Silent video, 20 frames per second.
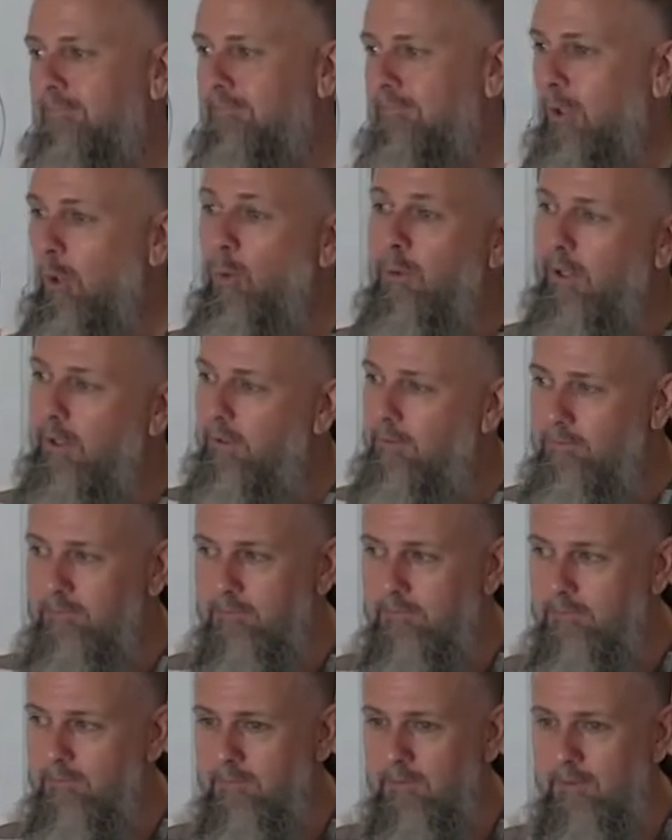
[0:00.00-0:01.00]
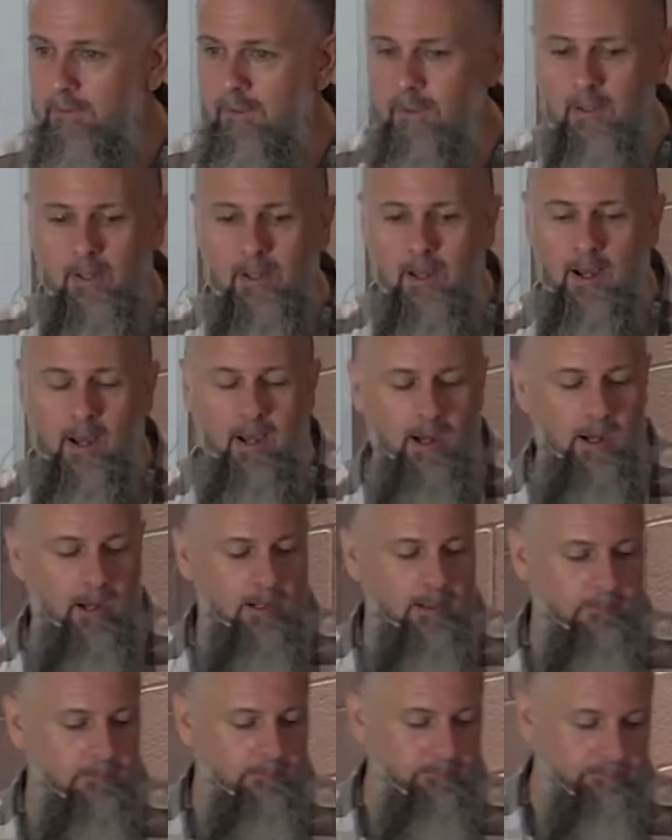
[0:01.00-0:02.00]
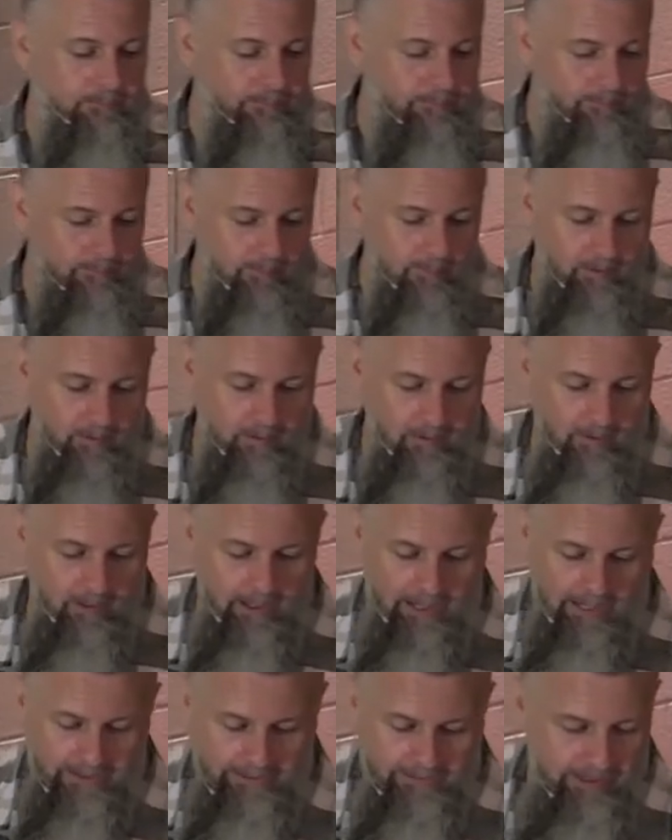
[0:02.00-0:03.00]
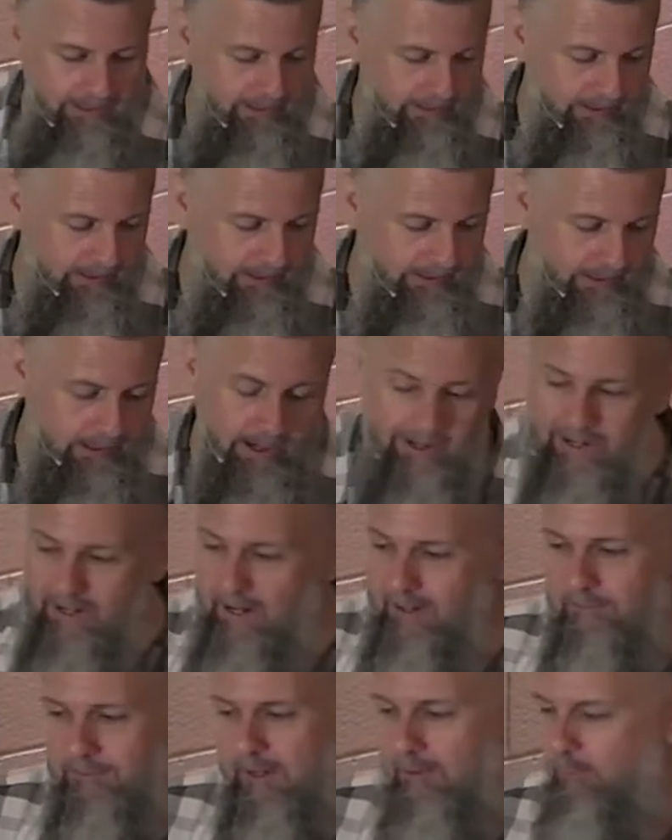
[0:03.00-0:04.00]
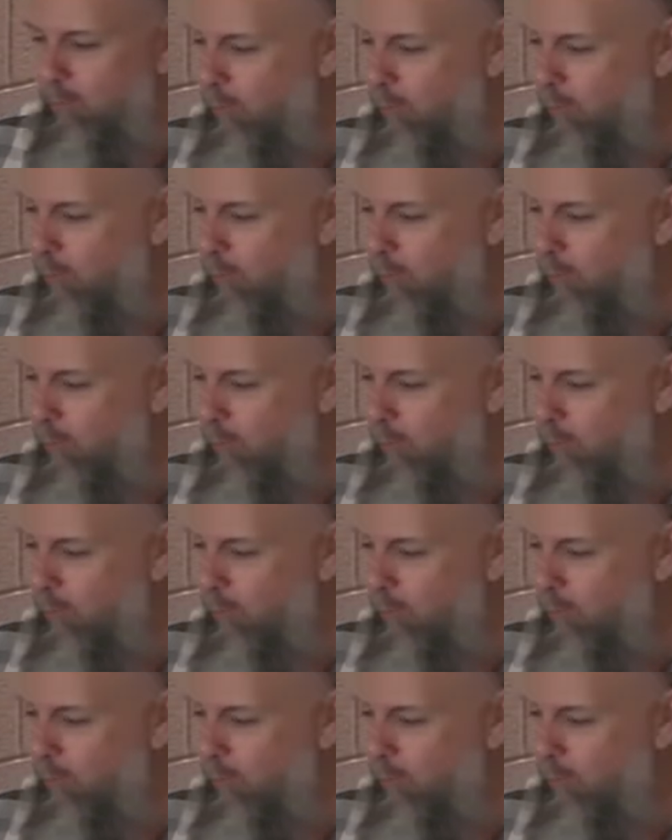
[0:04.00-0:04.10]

Okay. I can, you know, and I've